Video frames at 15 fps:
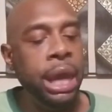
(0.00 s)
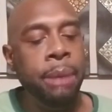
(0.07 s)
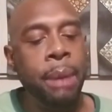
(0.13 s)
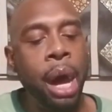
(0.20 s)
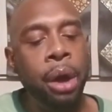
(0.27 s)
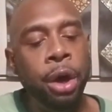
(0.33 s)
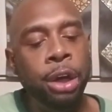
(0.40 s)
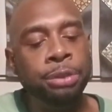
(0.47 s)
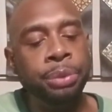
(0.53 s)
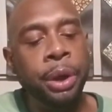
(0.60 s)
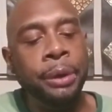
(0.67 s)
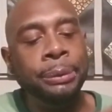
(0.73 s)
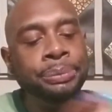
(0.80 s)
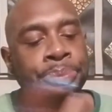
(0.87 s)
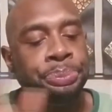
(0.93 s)
and my
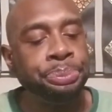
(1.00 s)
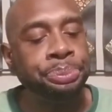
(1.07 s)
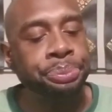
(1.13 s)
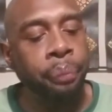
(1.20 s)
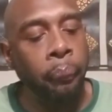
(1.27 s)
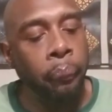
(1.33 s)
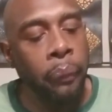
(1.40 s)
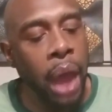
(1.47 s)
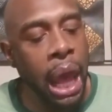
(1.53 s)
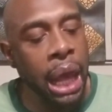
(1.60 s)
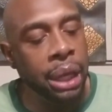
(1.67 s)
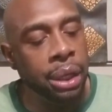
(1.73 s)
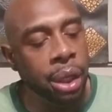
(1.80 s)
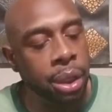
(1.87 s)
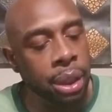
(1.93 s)
husband
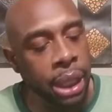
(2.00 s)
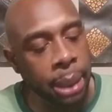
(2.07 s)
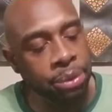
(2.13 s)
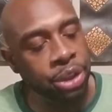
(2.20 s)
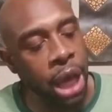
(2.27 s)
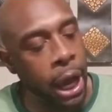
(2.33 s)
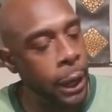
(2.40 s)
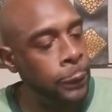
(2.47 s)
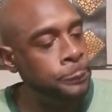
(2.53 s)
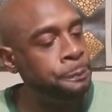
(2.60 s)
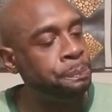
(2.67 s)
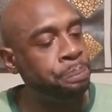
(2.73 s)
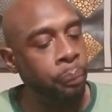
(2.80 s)
and Little Lips, y'all.